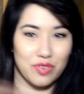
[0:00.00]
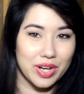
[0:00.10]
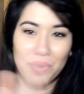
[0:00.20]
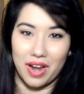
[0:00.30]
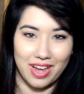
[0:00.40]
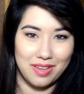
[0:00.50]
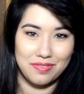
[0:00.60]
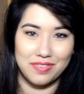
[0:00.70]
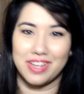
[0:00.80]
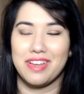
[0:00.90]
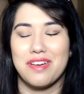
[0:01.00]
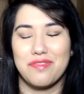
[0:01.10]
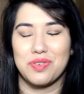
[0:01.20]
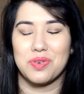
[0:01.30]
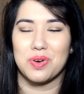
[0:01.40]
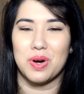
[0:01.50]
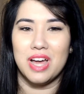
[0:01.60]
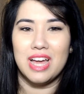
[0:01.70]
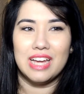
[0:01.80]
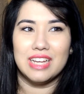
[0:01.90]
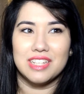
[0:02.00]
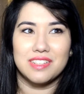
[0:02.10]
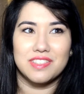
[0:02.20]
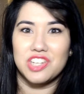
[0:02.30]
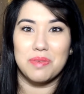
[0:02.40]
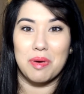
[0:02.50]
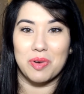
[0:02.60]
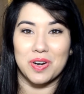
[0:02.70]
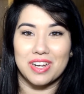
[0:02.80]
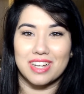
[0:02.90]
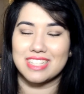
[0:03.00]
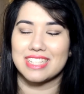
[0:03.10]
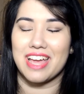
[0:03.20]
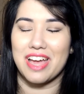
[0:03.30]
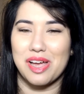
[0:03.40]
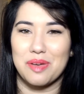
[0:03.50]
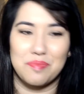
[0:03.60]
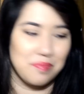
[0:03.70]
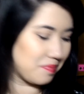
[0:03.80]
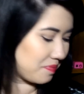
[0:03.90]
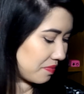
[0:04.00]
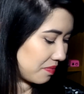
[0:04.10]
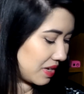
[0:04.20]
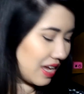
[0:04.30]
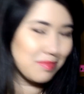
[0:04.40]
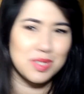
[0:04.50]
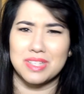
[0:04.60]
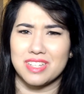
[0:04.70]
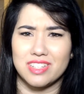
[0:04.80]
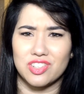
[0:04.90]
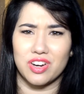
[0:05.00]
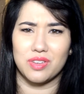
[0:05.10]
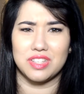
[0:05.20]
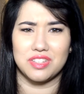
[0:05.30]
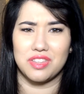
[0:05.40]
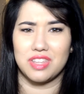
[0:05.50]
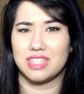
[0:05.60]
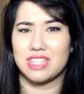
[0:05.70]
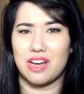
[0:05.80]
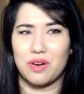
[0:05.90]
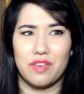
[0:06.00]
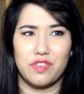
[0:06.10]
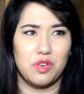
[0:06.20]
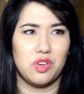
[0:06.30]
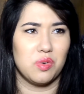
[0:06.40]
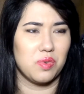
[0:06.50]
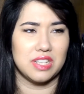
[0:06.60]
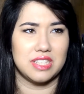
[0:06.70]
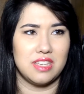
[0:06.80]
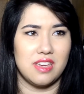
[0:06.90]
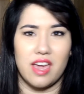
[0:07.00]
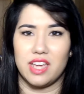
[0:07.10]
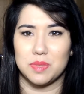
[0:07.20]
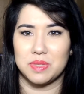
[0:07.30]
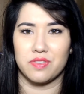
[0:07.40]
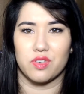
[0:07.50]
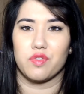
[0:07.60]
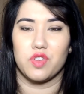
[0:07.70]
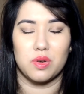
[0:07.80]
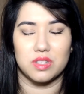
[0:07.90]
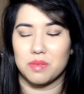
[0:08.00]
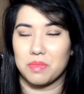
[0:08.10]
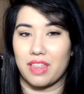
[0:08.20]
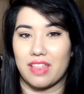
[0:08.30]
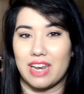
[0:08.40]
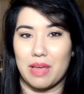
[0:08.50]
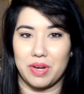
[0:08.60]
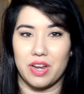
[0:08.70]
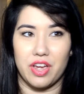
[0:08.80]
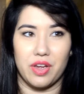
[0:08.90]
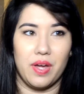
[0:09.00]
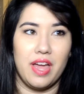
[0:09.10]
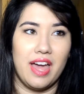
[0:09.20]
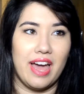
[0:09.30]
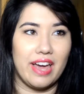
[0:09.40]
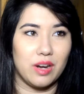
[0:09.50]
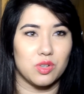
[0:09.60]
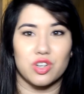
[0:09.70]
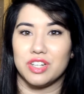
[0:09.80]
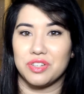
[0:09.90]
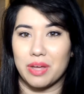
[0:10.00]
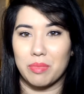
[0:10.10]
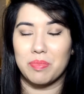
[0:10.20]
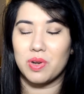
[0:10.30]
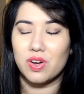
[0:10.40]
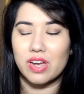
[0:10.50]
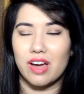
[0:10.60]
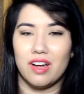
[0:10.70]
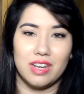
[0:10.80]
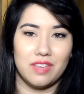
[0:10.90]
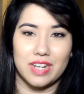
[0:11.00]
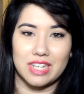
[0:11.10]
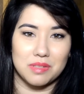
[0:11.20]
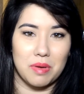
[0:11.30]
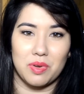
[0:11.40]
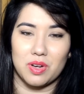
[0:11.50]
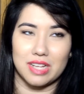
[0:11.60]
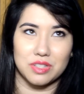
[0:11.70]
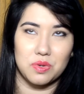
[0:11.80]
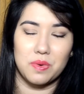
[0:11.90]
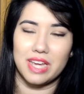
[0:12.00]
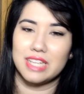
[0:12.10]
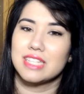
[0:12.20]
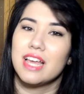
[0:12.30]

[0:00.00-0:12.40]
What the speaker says: real life for cheaper products. But yeah, I'm so excited to try all these new things out. If you want to see a specific review on something, then let me know and I will try and do that on my blog. I'll leave a link to my blog as always.